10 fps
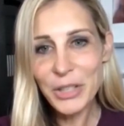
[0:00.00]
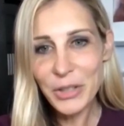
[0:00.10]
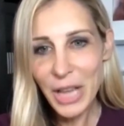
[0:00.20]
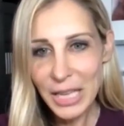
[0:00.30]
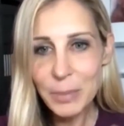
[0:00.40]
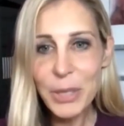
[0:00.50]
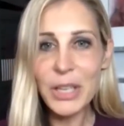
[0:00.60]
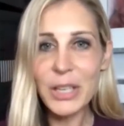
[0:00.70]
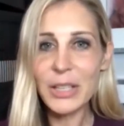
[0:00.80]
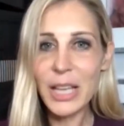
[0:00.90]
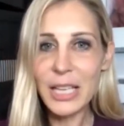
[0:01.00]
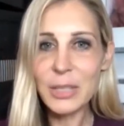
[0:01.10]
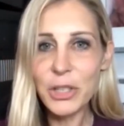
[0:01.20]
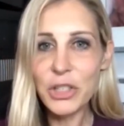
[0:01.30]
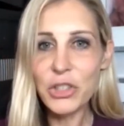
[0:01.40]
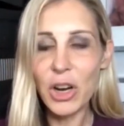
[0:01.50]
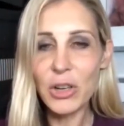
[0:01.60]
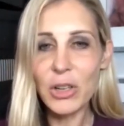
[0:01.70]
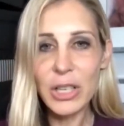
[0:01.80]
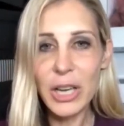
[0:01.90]
so that's been a
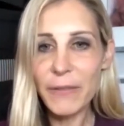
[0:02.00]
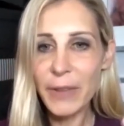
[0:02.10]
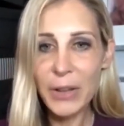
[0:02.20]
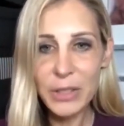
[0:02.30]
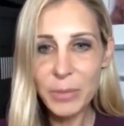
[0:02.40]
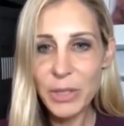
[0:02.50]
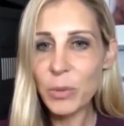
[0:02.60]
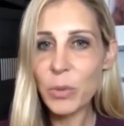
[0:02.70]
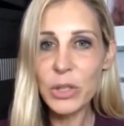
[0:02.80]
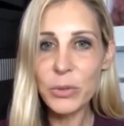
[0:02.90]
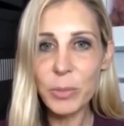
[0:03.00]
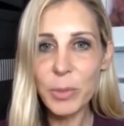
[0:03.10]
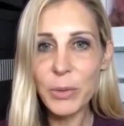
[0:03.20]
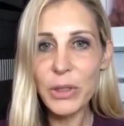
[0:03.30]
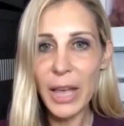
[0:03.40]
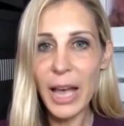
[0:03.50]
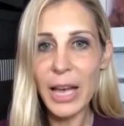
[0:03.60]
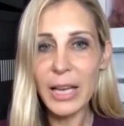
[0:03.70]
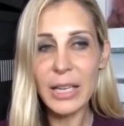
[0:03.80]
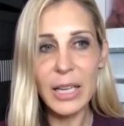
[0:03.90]
struggle, and I found something that works for me with
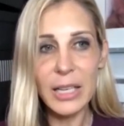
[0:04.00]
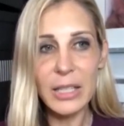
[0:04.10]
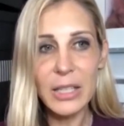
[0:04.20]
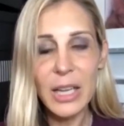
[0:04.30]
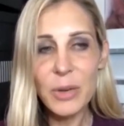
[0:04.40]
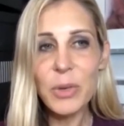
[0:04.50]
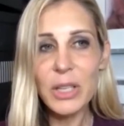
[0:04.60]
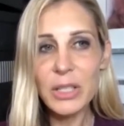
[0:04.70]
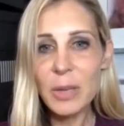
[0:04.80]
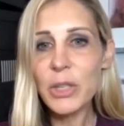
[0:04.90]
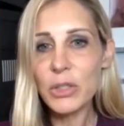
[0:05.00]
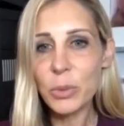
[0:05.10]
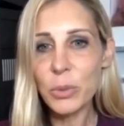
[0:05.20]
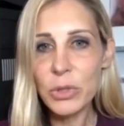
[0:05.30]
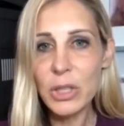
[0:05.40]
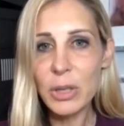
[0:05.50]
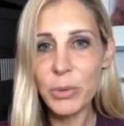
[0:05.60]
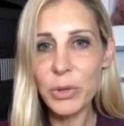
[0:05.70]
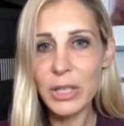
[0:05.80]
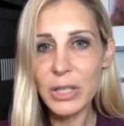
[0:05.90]
that. And really some of the tools that
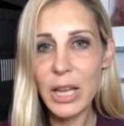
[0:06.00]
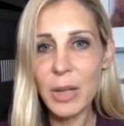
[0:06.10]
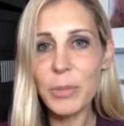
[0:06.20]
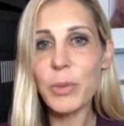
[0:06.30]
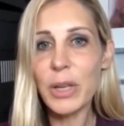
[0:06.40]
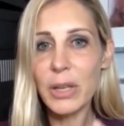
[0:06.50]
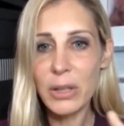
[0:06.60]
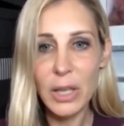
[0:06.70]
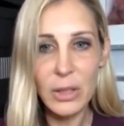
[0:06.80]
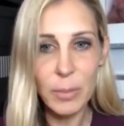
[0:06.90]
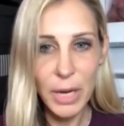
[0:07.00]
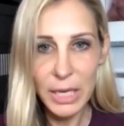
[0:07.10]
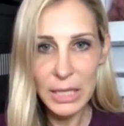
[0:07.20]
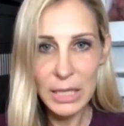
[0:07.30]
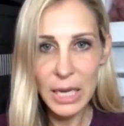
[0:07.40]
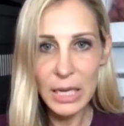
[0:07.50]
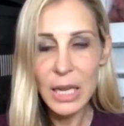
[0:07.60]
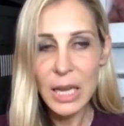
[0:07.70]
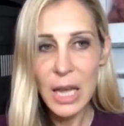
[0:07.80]
Brooke has helped me with, and the mindset.